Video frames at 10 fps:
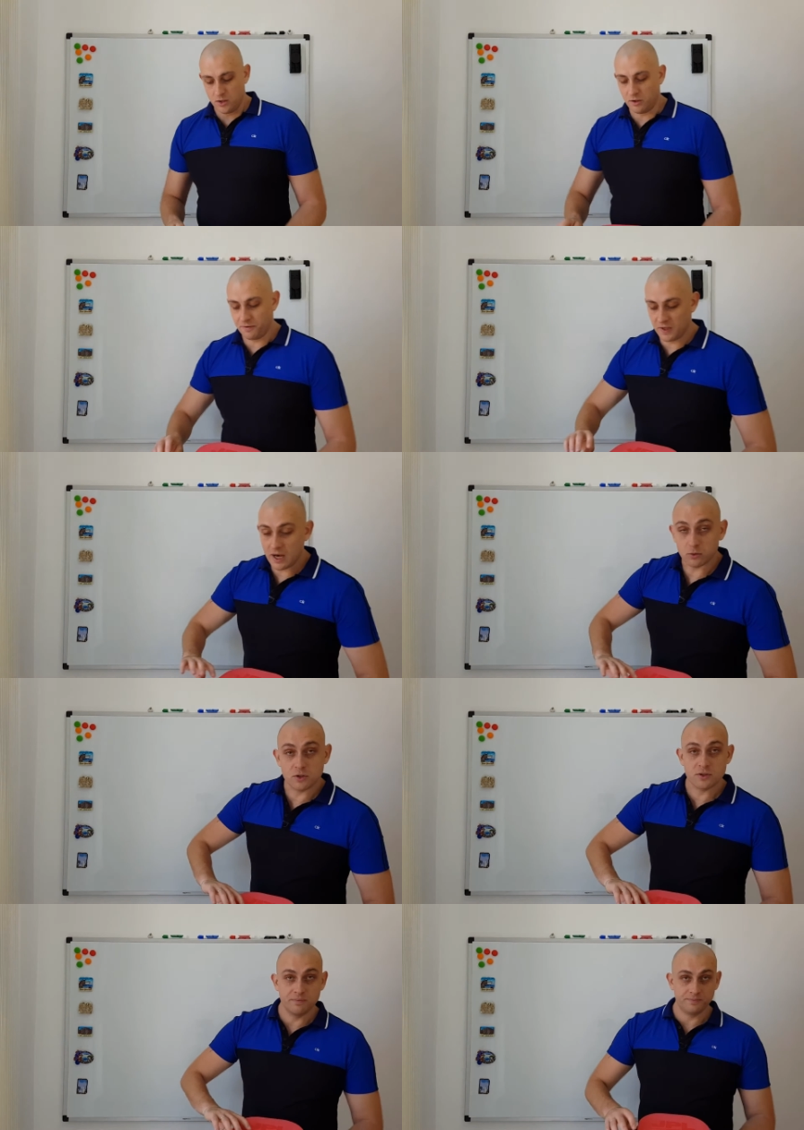the
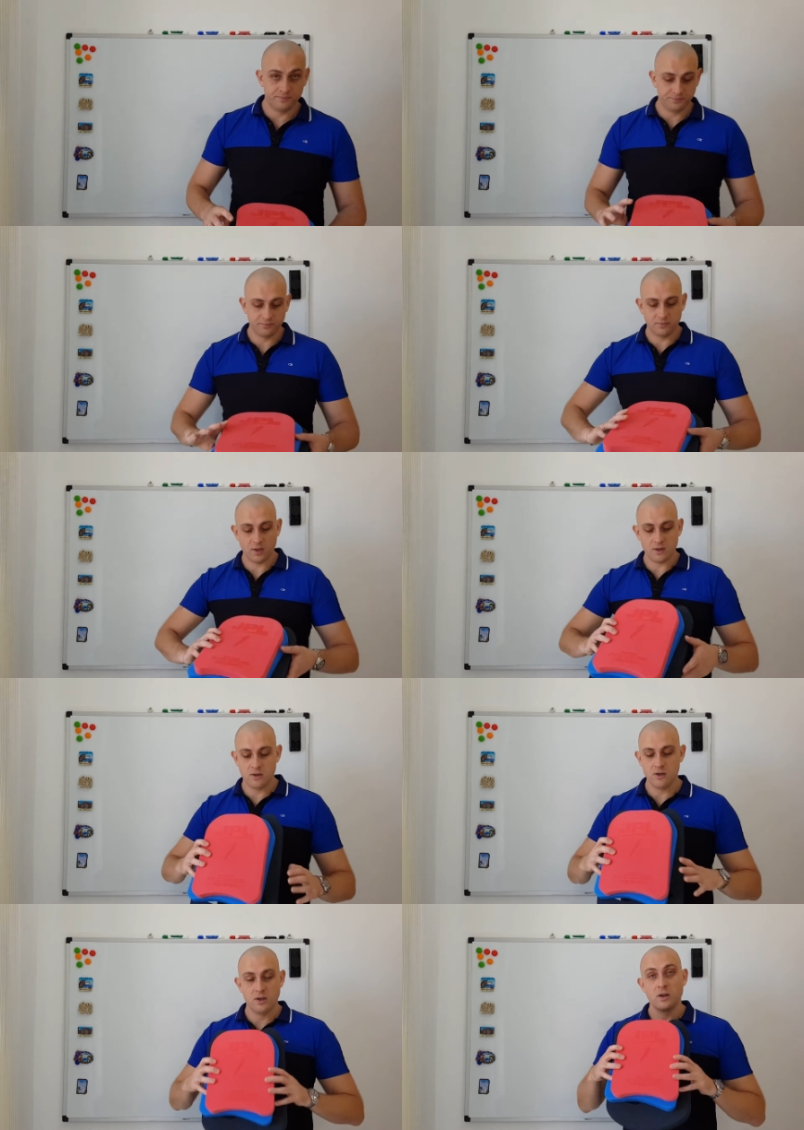floats.
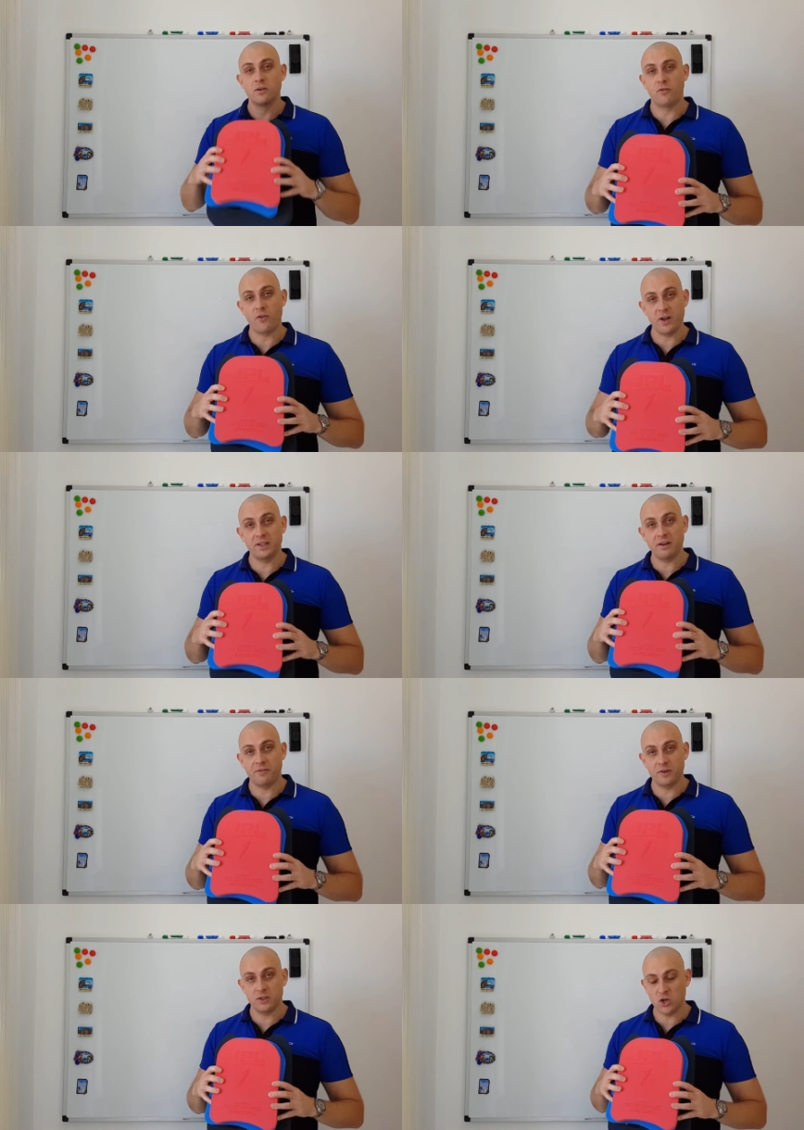3
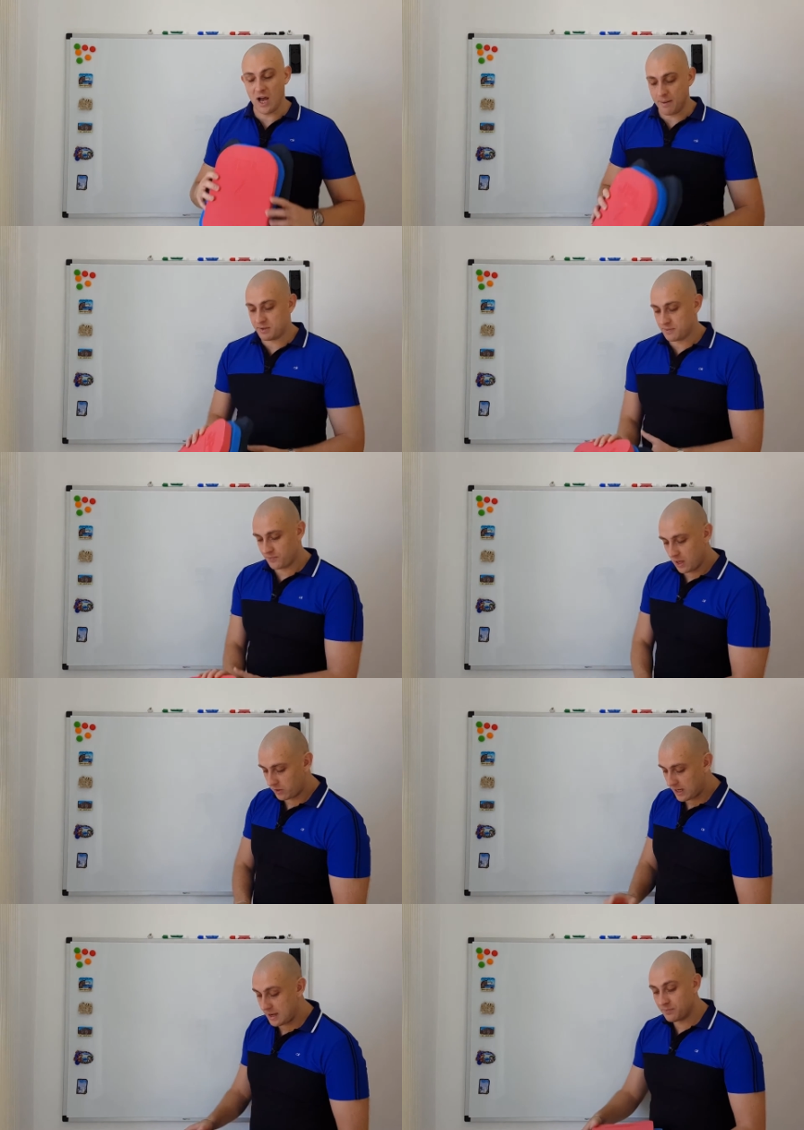different types.
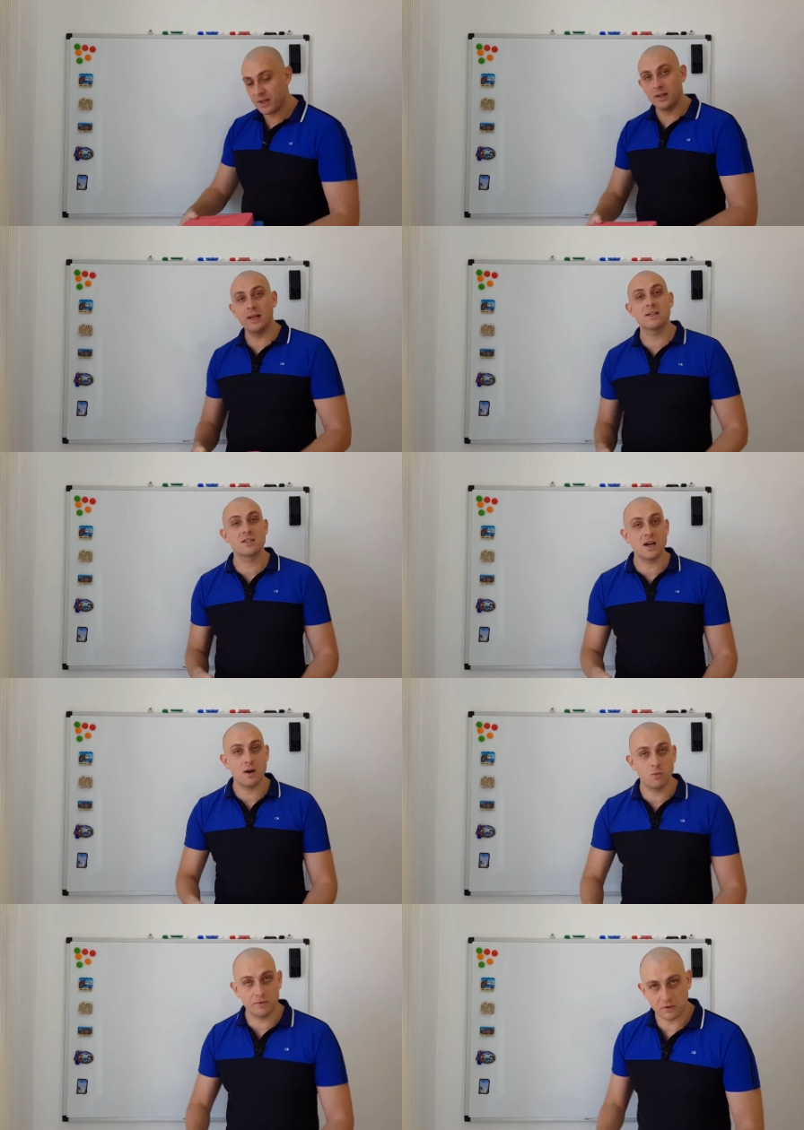Okay? Let's
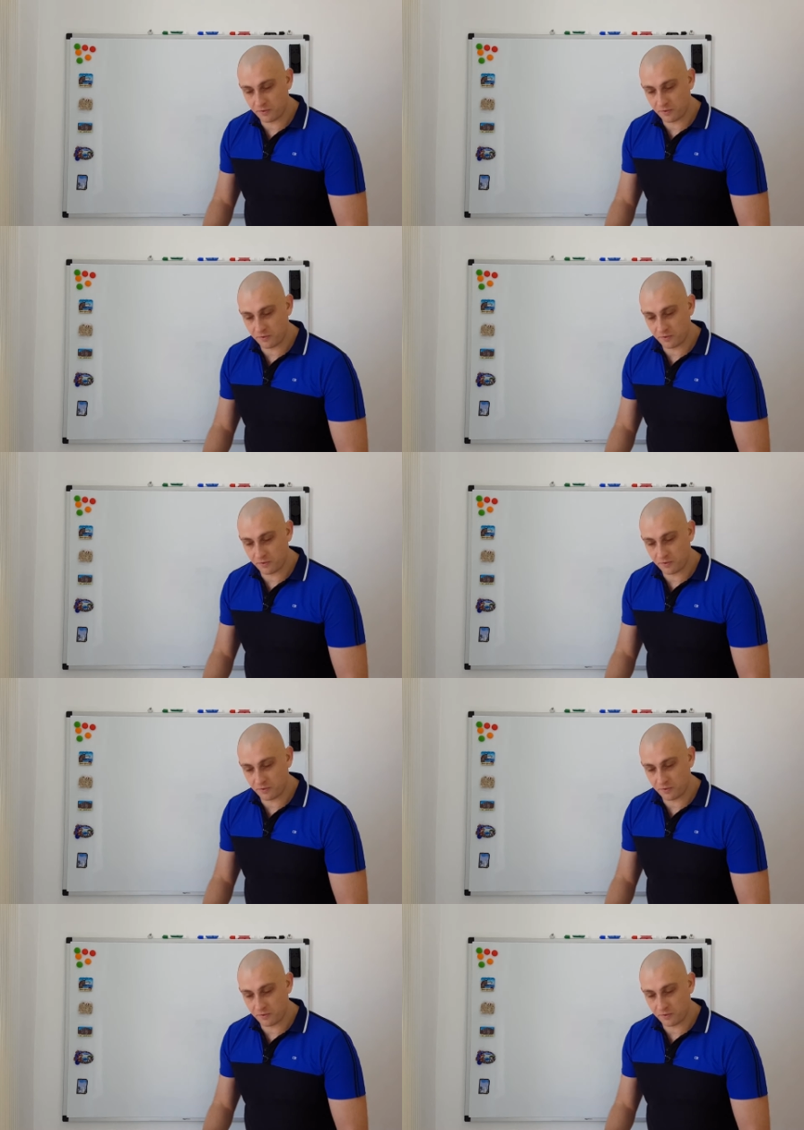start with the